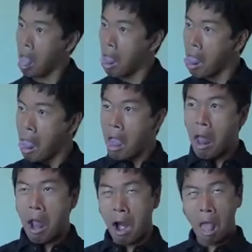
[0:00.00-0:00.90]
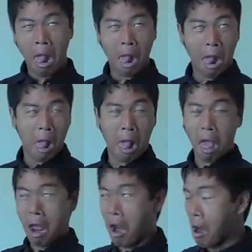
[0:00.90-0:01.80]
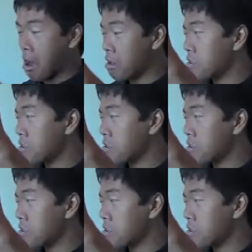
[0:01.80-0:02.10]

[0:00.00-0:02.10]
David Hasselhoff over here running in